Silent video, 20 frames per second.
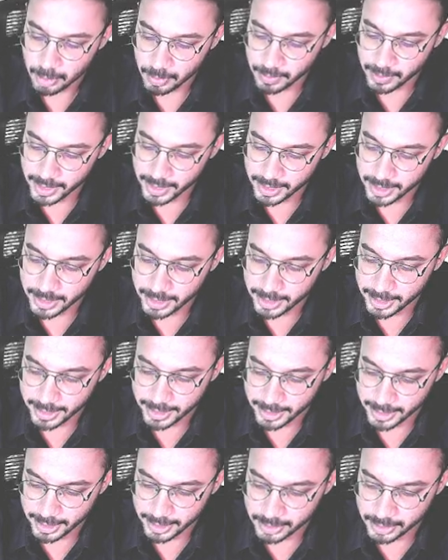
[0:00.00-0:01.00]

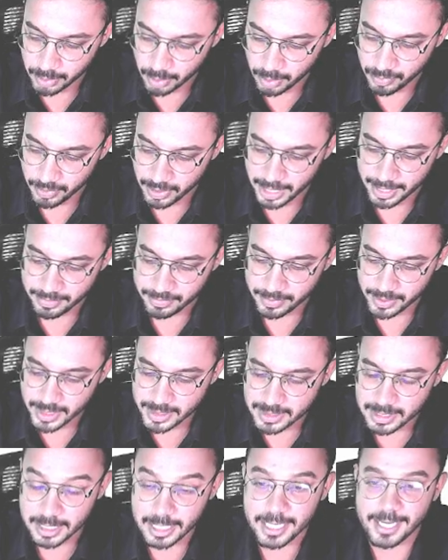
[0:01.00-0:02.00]
28 days of life
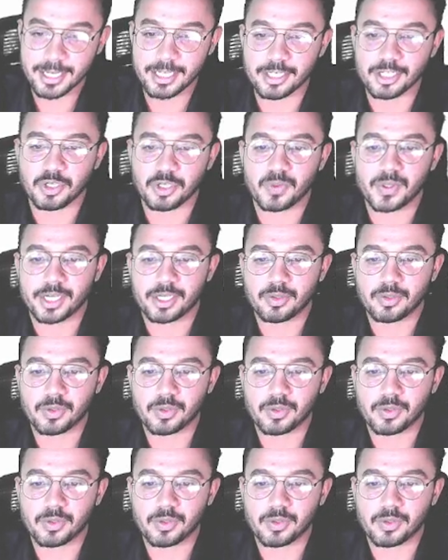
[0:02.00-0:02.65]
is late neonate.